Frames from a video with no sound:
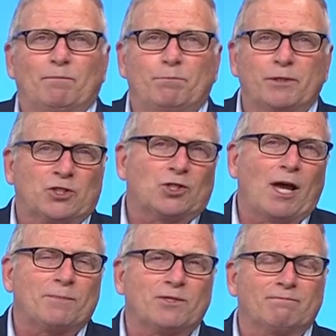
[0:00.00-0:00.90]
Butch
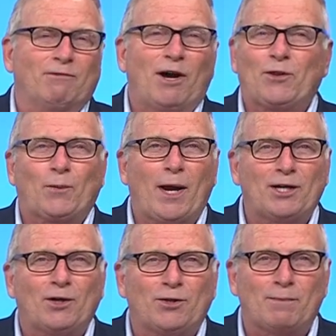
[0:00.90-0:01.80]
Thompson on the
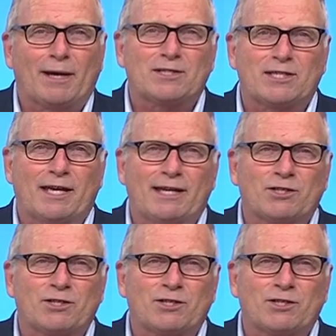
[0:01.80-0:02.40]
radio, you might say,